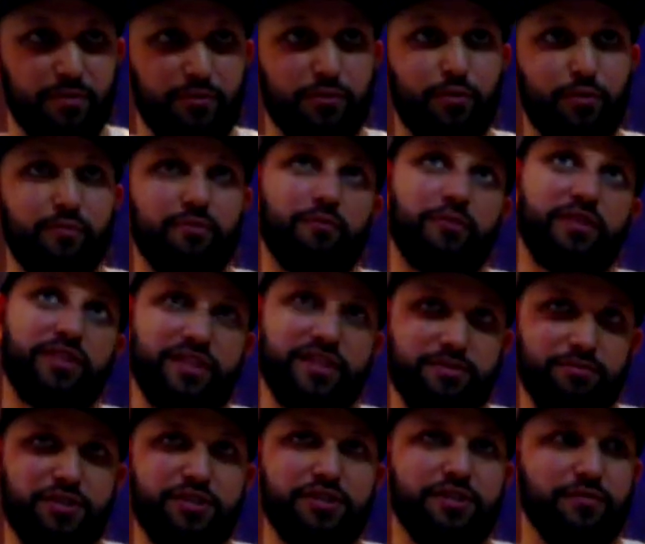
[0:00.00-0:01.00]
before, when they
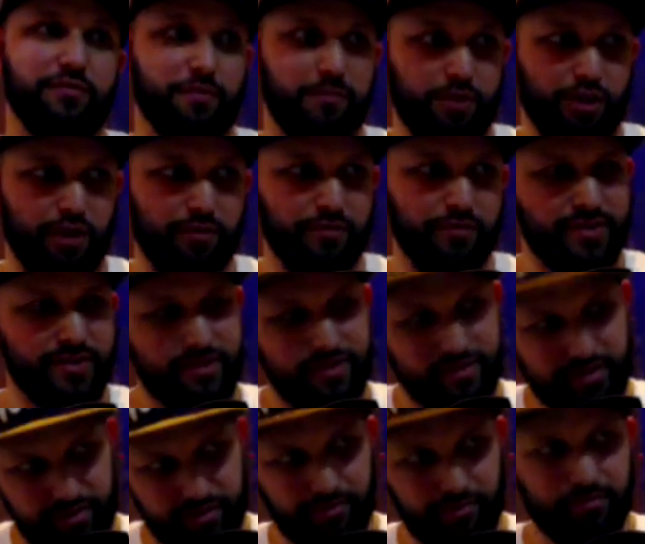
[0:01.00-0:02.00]
switched it from
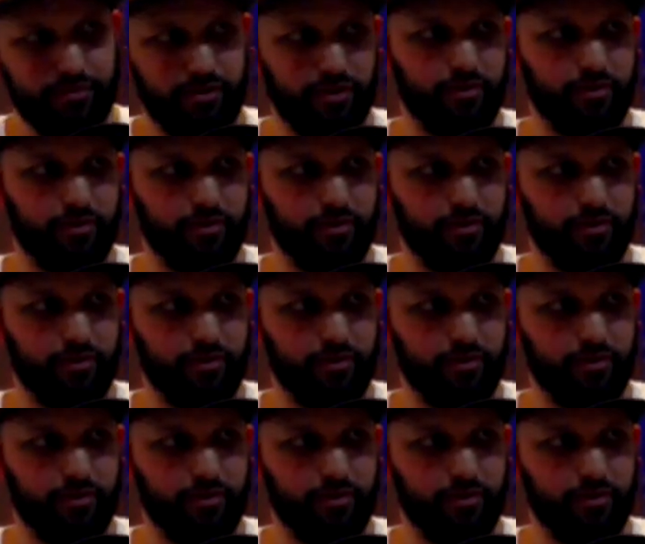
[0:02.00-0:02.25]
conferences to.